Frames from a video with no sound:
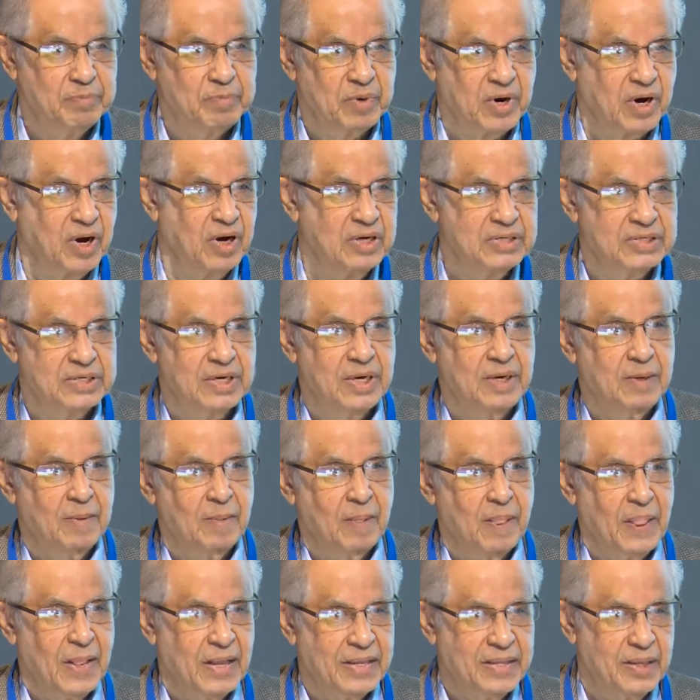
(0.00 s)
Because
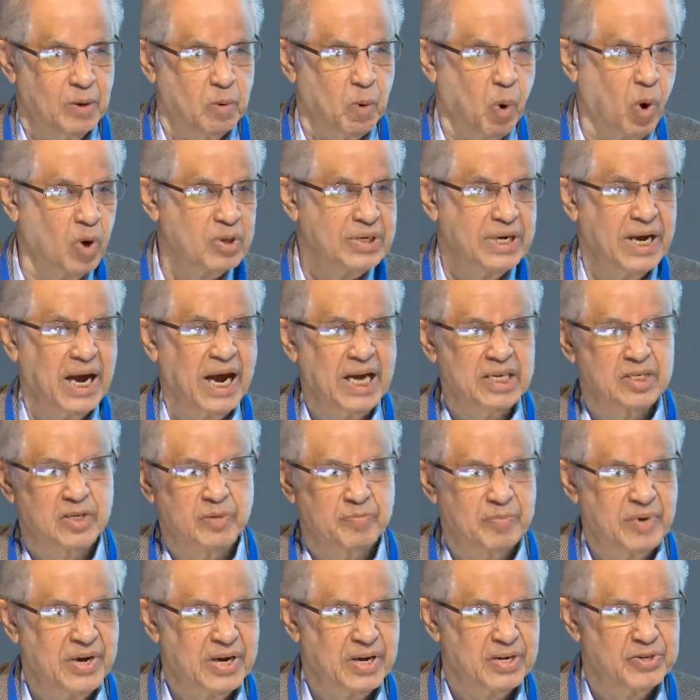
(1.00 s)
the water has to
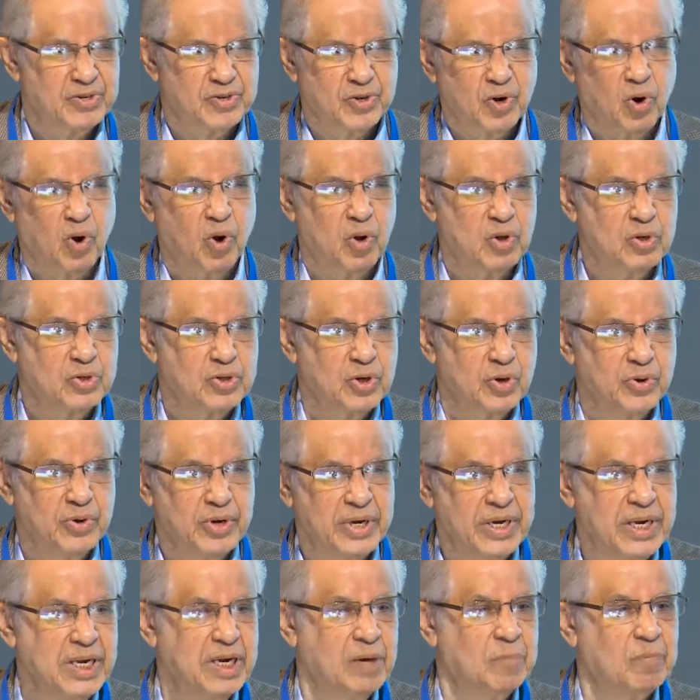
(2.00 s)
be controlled, so you
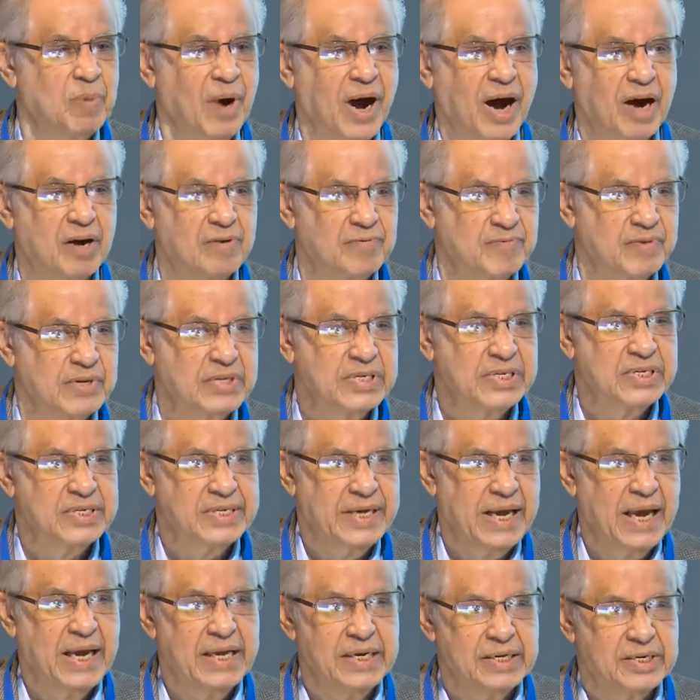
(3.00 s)
need a powerful
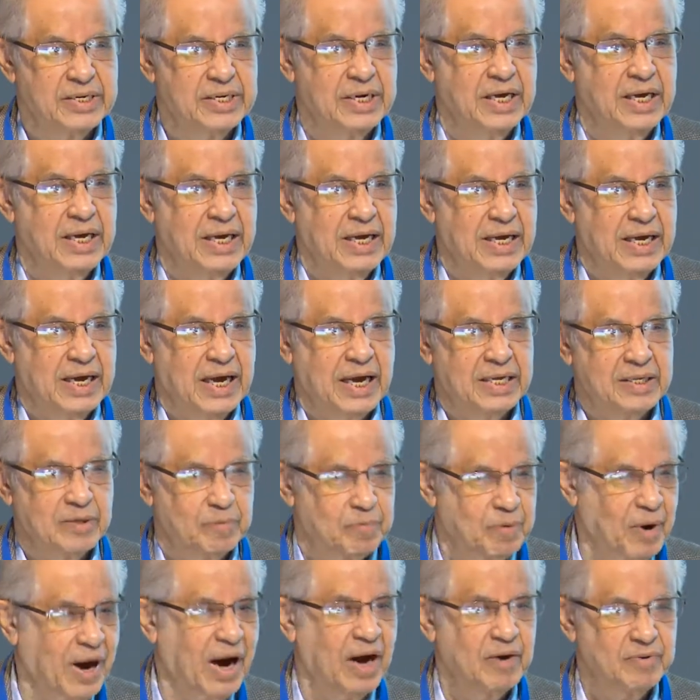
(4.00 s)
state, and the
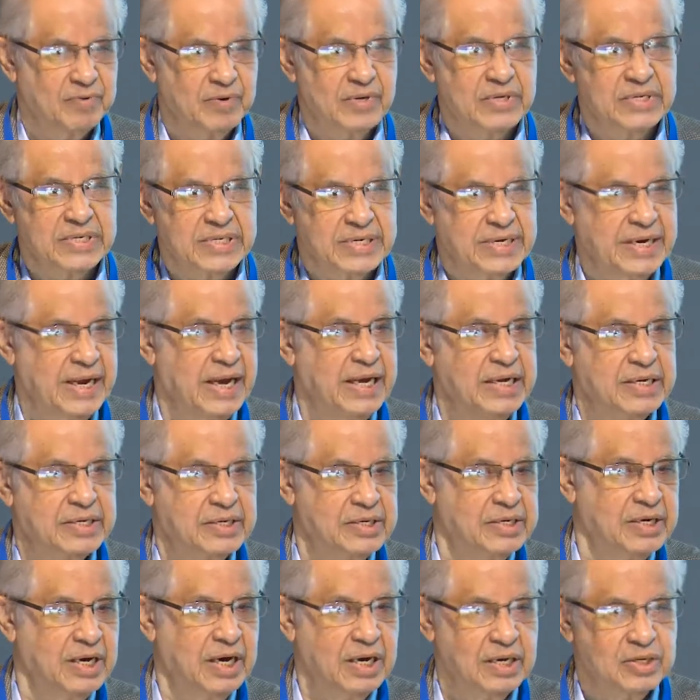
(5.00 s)
powerful
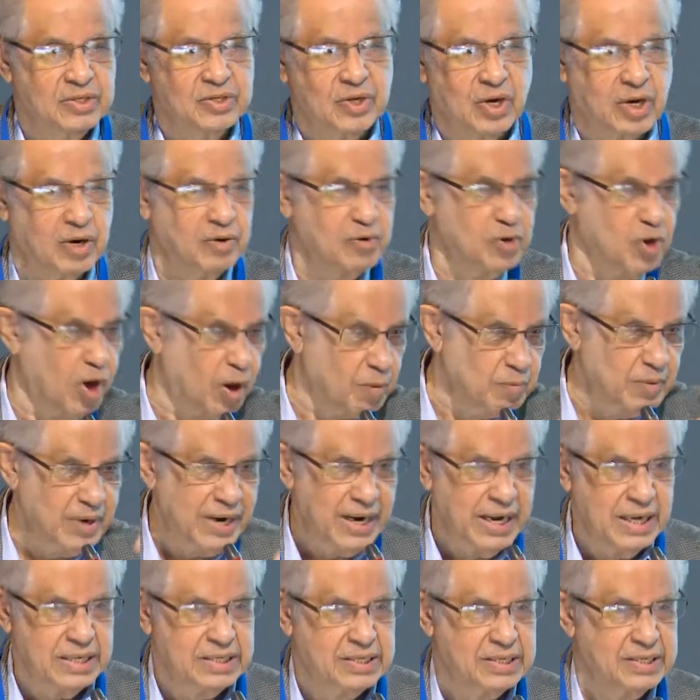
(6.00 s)
state uh, sort of
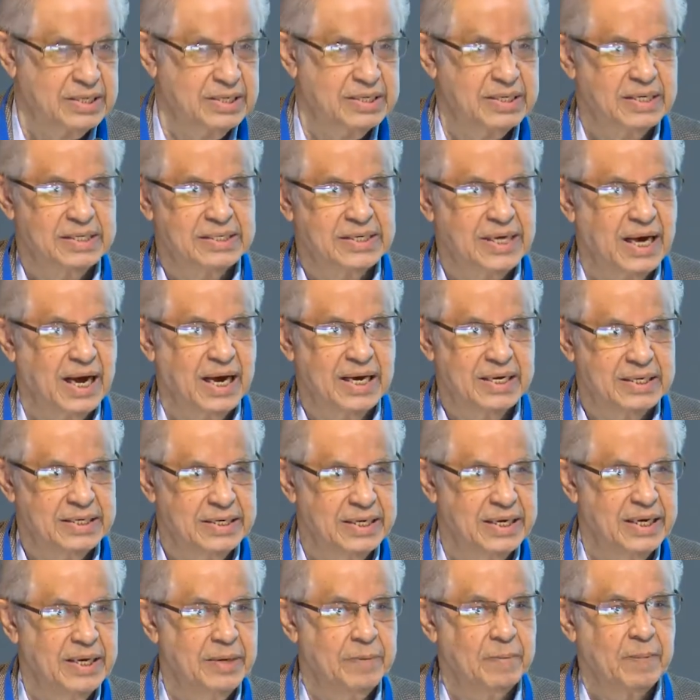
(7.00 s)
dominates the
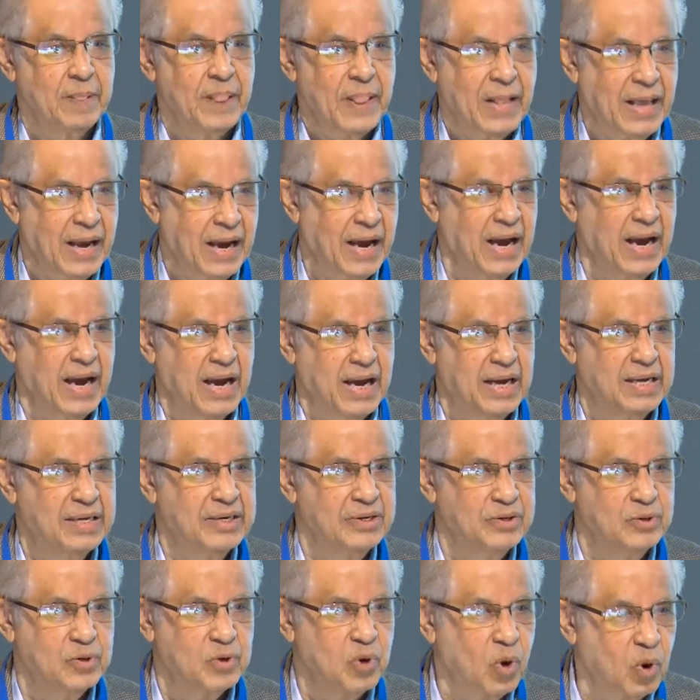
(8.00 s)
society,
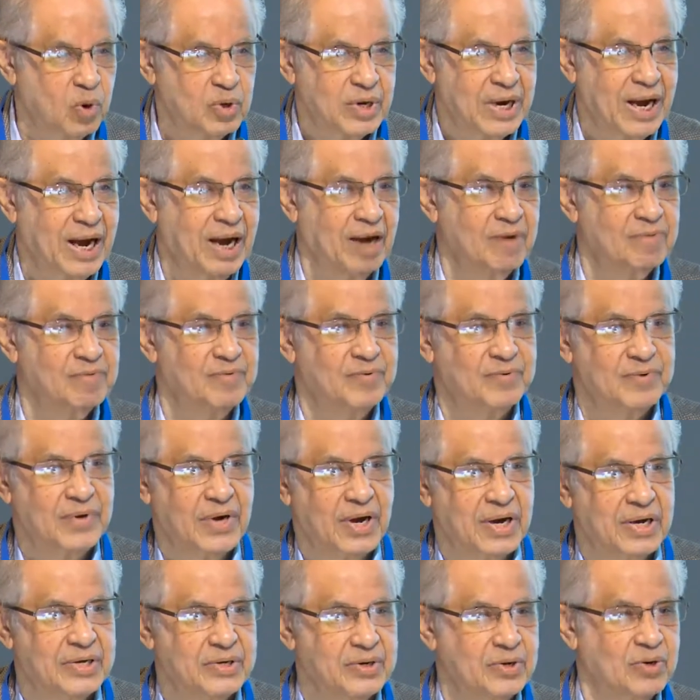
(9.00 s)
and you don't have,
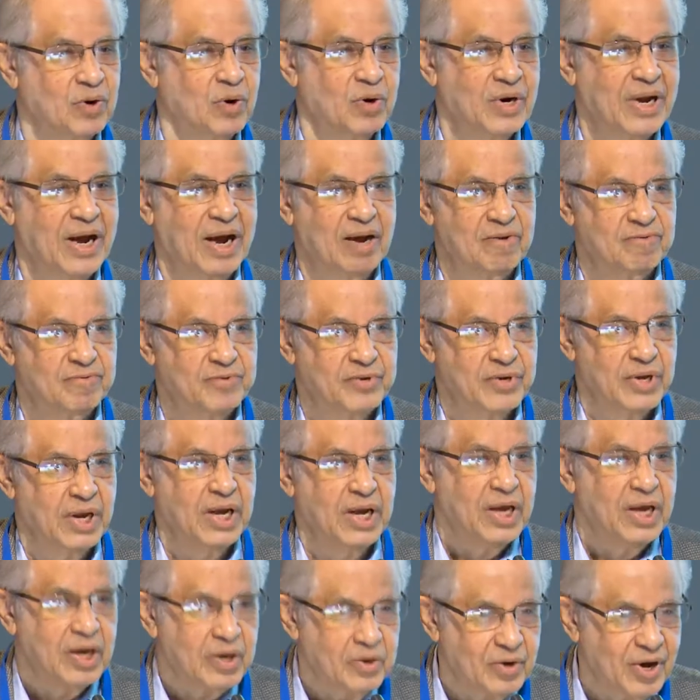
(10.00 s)
uh, you don't have,
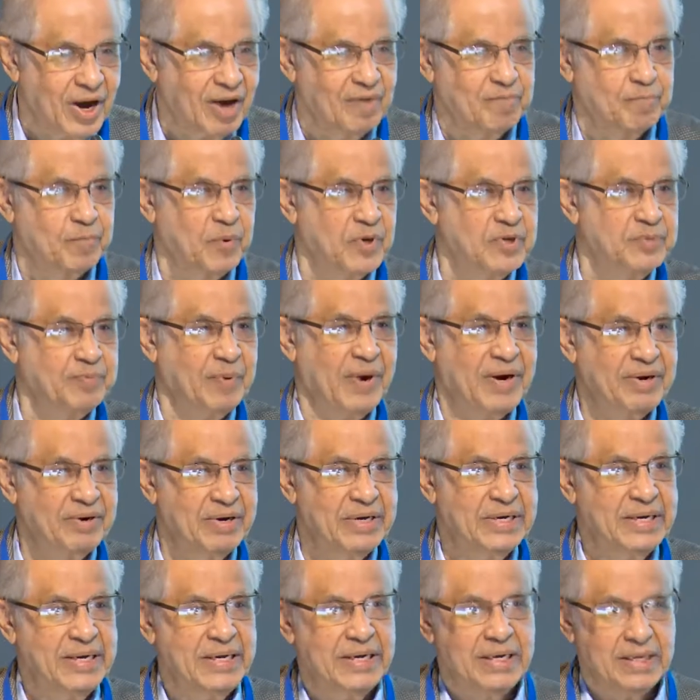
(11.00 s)
you have
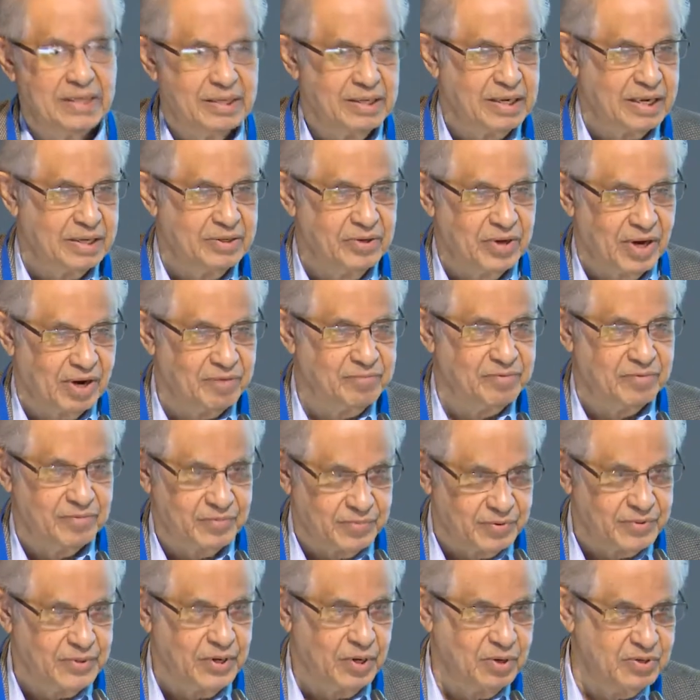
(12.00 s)
prosperity, you have,
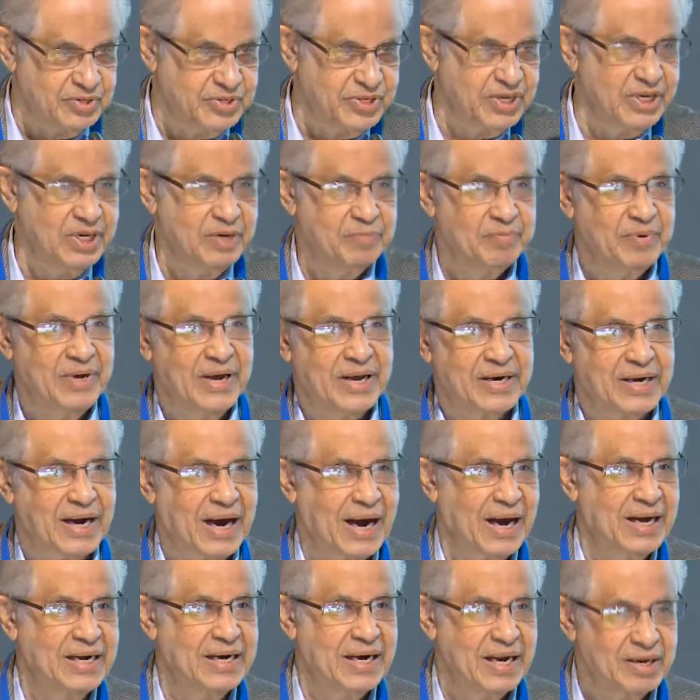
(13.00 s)
you know, GDP at a
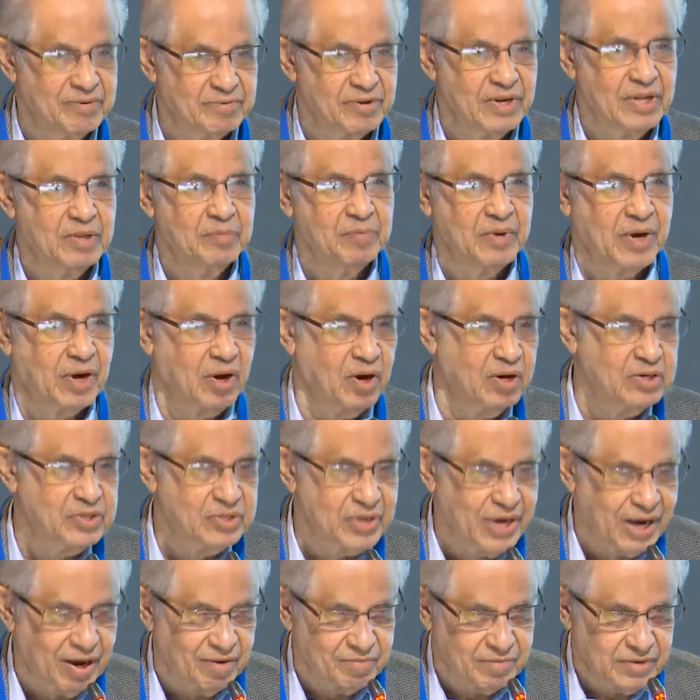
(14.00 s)
high level because
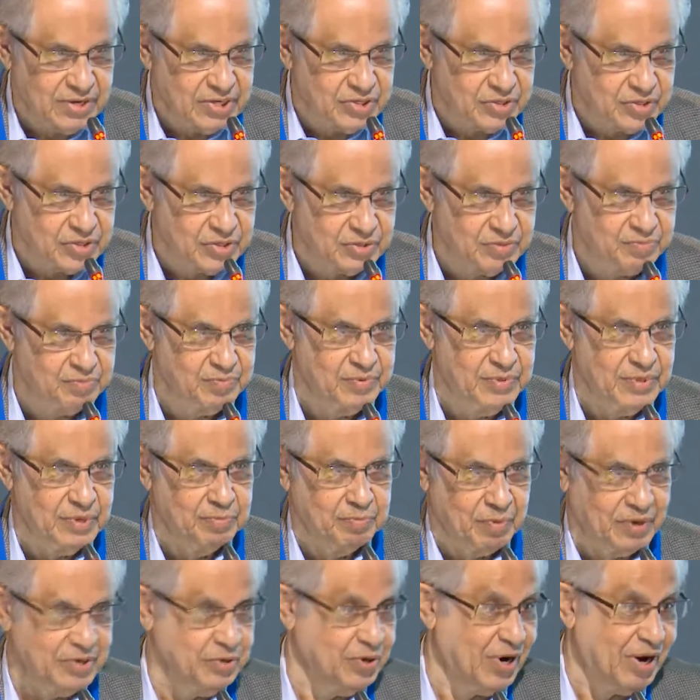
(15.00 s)
you have this
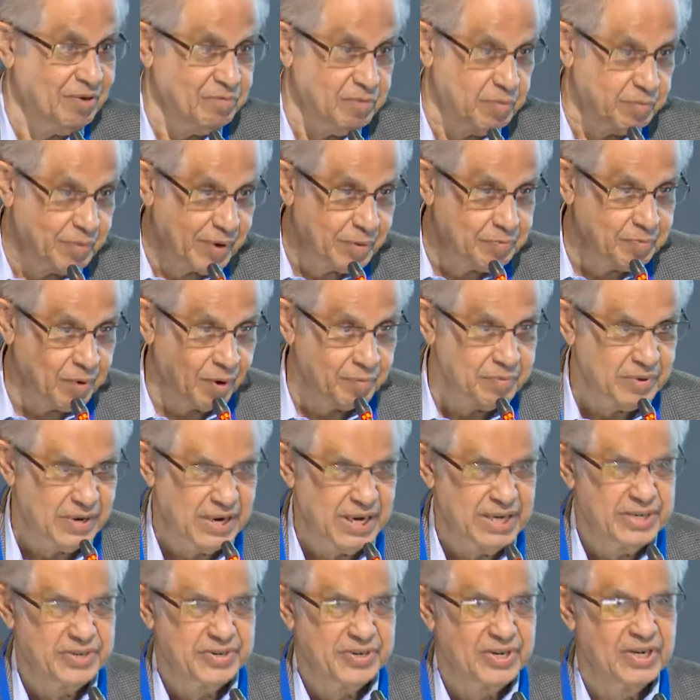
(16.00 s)
but you have a big
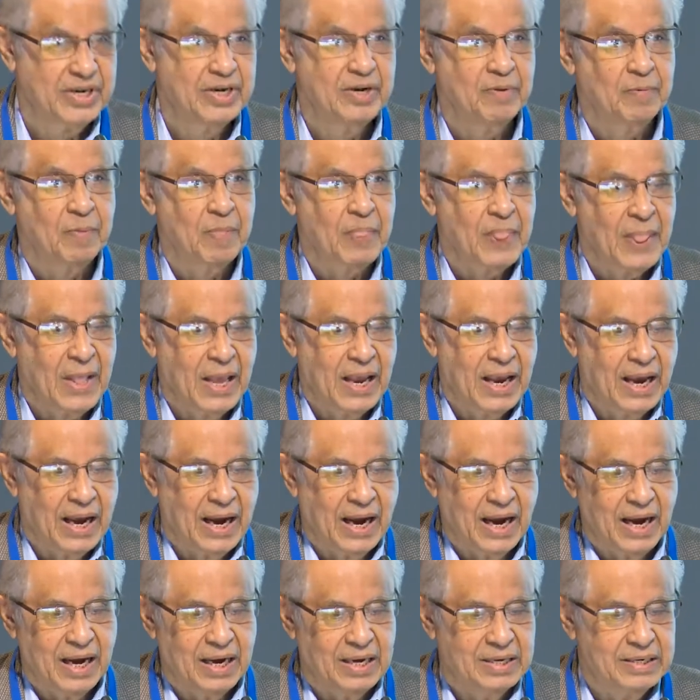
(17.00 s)
population,
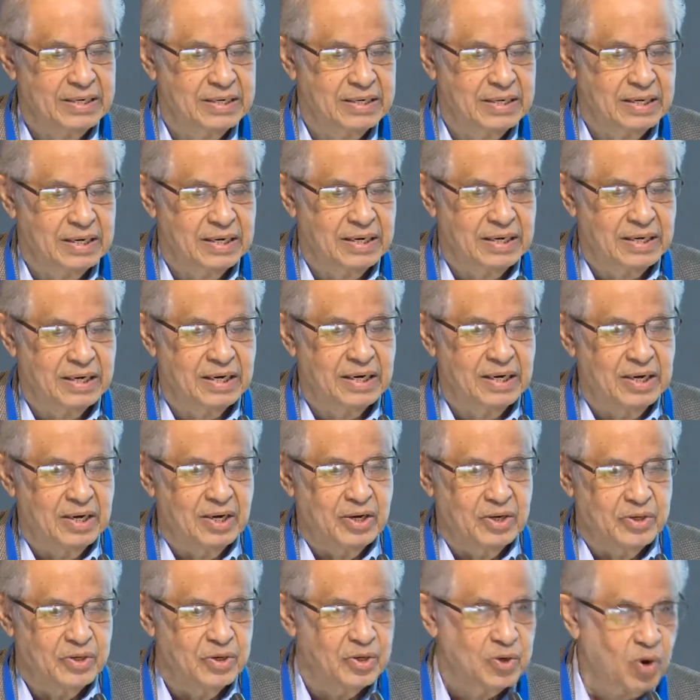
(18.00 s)
and uh,
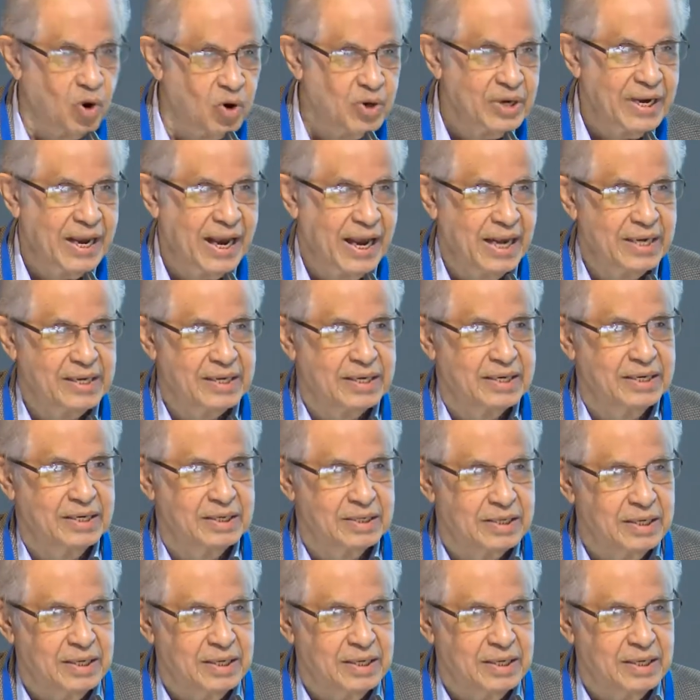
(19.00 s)
you don't get